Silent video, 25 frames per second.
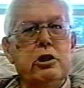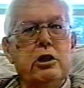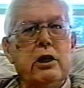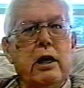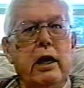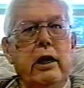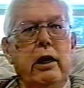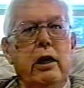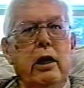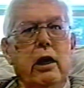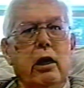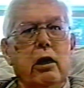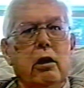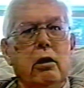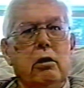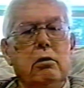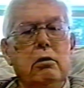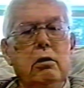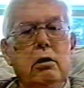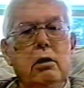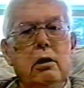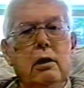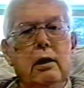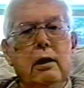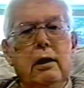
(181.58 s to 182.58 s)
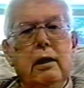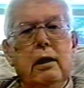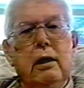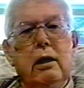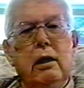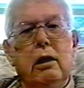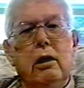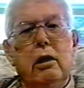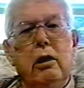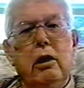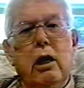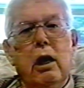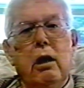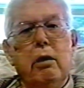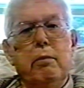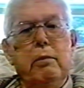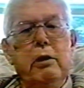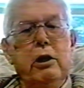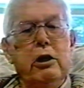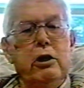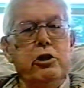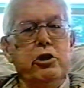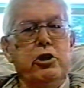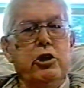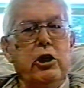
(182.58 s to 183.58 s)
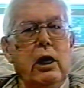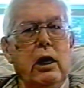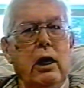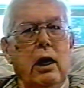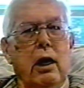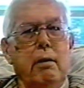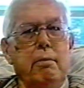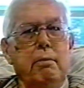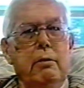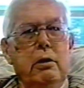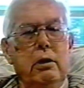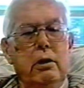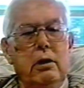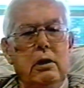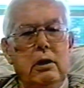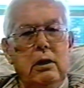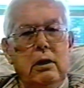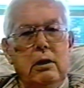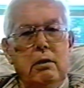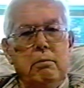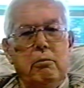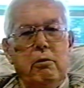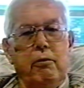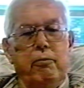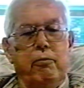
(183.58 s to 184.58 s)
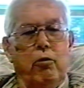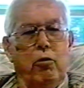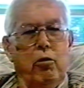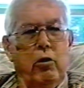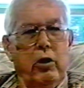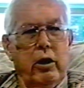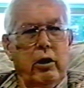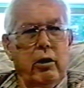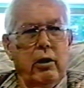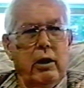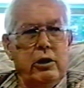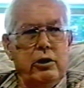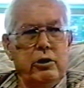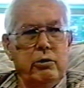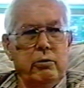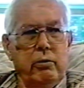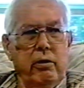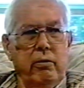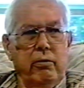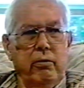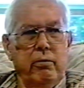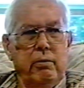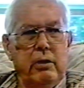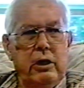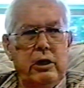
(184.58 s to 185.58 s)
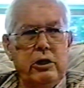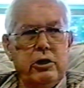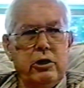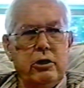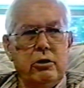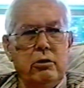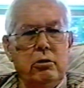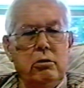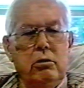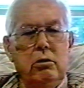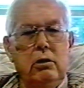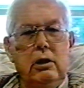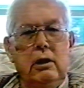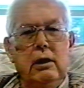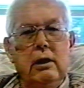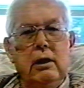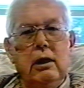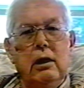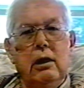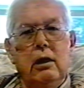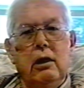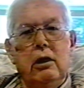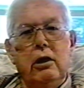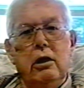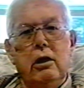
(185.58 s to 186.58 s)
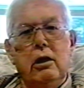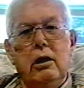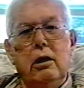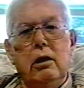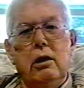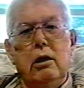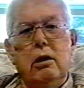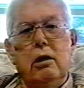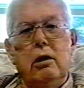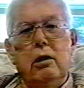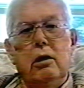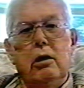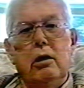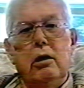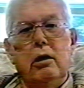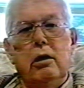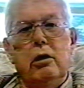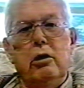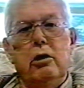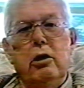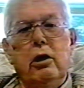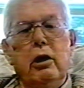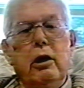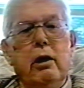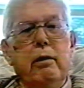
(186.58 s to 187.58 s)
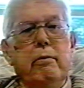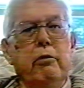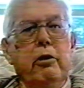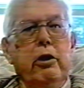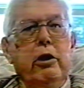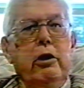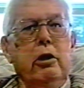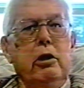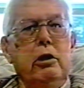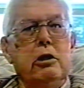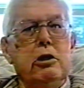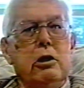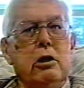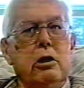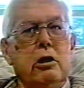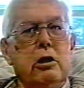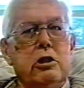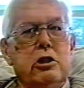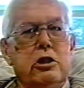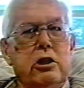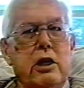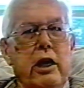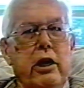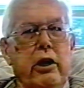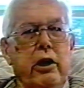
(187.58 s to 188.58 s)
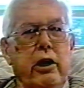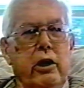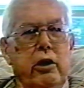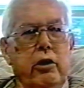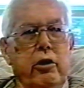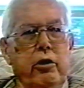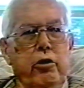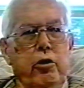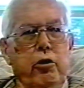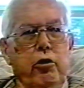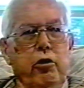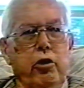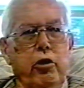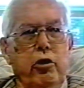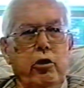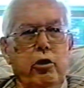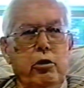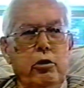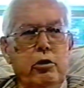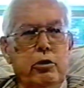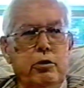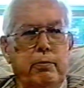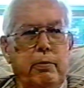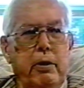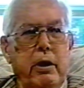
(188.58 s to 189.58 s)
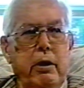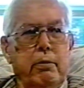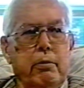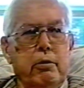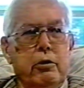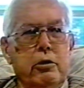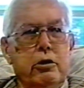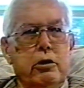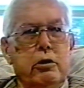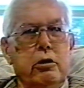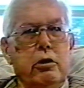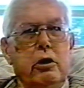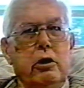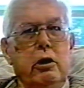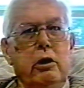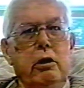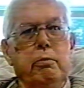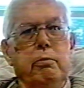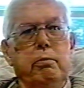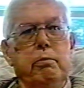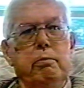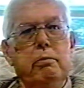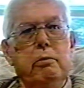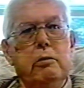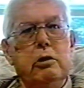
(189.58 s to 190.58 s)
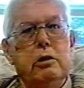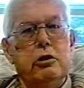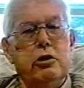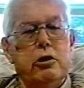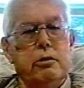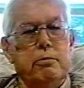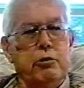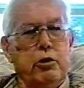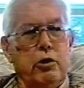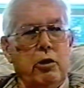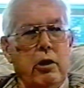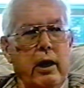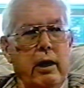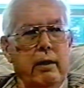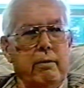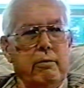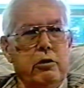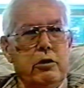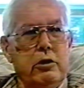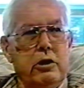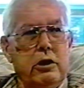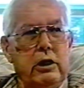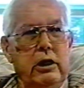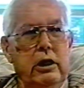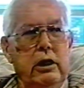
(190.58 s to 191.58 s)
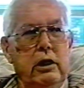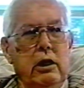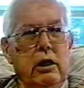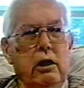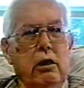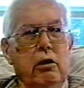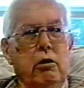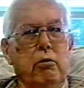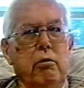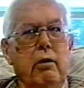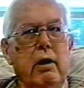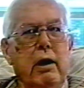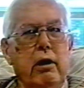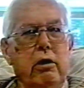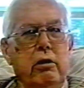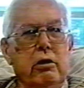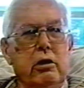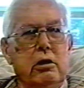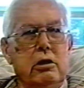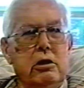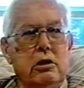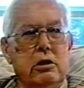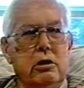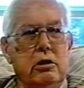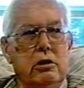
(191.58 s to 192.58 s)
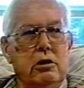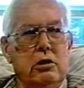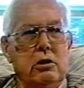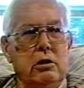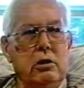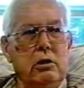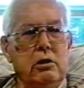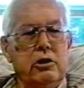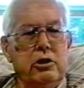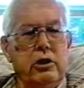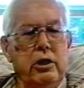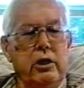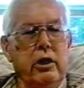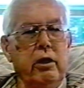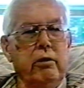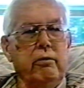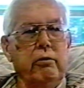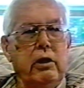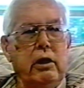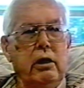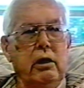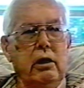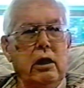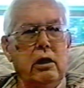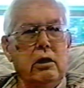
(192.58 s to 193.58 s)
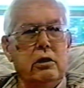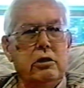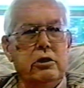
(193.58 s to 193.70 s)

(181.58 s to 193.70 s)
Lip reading: San Diego, got me a job before I graduated from high school, delivering the San Diego Union newspaper to the subscribers in and around the city of El